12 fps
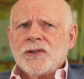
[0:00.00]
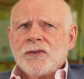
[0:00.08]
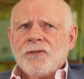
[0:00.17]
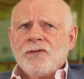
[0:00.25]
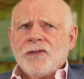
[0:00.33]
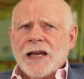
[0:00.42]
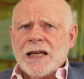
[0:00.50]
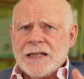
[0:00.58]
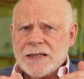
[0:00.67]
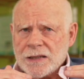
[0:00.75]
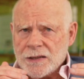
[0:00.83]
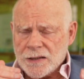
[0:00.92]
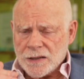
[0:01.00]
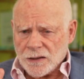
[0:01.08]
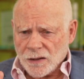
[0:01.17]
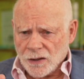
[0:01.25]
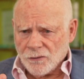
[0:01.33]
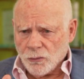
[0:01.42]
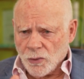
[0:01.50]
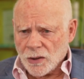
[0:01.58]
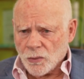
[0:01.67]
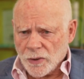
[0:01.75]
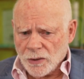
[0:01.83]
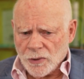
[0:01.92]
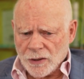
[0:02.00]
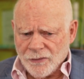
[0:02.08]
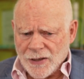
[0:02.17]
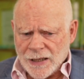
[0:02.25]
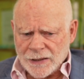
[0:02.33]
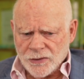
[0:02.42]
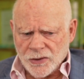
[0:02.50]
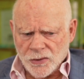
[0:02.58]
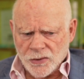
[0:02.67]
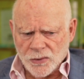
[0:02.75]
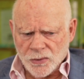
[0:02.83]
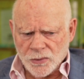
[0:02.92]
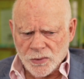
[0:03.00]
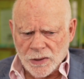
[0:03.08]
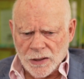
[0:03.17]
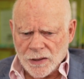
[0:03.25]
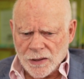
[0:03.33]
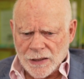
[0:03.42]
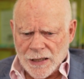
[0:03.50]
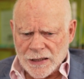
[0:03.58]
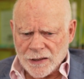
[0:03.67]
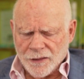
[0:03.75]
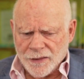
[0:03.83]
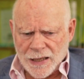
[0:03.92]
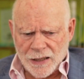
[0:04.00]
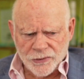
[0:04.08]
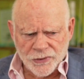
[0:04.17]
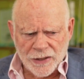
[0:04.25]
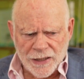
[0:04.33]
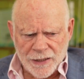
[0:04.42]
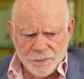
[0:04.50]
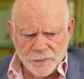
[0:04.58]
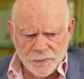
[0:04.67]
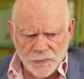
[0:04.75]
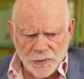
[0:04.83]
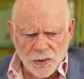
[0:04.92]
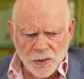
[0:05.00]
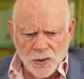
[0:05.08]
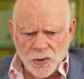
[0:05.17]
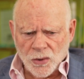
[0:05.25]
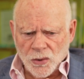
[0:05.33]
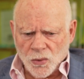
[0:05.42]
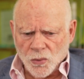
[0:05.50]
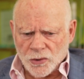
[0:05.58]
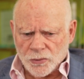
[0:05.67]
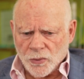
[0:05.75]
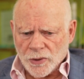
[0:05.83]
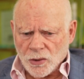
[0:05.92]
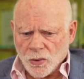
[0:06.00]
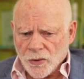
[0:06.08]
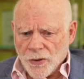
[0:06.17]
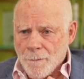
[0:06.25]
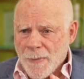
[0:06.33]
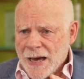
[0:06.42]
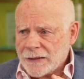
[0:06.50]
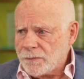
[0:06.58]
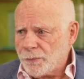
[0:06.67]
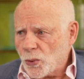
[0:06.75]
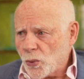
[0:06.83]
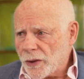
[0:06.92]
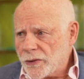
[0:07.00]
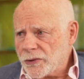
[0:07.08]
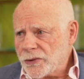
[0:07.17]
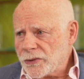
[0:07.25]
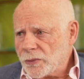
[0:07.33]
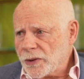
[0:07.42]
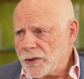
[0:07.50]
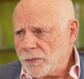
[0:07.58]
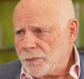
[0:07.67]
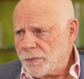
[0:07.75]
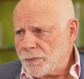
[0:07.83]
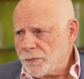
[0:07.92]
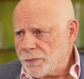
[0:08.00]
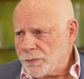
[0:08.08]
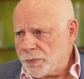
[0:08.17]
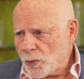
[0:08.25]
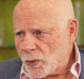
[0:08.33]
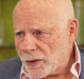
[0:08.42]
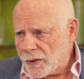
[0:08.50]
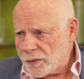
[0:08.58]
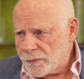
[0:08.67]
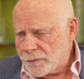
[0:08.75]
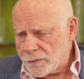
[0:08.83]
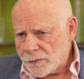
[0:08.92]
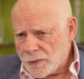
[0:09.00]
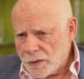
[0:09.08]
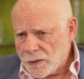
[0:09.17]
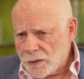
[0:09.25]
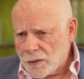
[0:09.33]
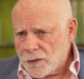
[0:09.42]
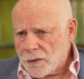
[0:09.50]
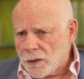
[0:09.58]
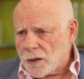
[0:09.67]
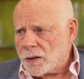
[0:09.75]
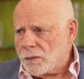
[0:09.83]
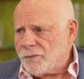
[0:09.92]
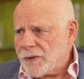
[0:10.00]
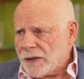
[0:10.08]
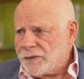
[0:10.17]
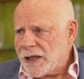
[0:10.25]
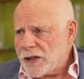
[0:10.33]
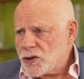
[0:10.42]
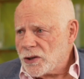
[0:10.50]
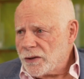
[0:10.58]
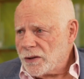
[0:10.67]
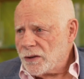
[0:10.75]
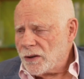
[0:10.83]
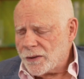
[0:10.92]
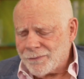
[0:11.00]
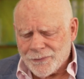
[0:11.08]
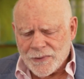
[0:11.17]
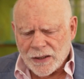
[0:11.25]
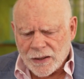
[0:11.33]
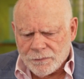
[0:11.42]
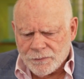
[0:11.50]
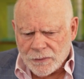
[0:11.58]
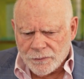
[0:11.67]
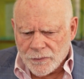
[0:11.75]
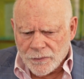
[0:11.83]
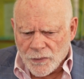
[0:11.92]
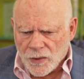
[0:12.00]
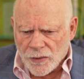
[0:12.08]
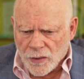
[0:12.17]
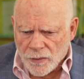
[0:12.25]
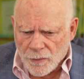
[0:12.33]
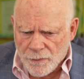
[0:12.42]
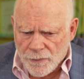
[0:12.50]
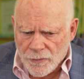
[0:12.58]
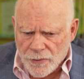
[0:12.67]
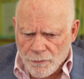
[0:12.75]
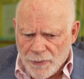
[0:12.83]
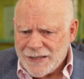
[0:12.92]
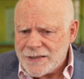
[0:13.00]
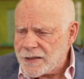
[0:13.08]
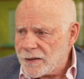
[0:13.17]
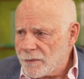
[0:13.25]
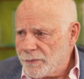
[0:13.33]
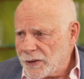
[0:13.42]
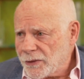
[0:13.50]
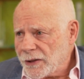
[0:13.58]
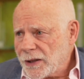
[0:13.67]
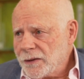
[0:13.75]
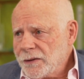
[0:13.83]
phases of what we would have had to do at 1,000 M was what we call the mat pour. This is where you pour the foundation, the base of the building.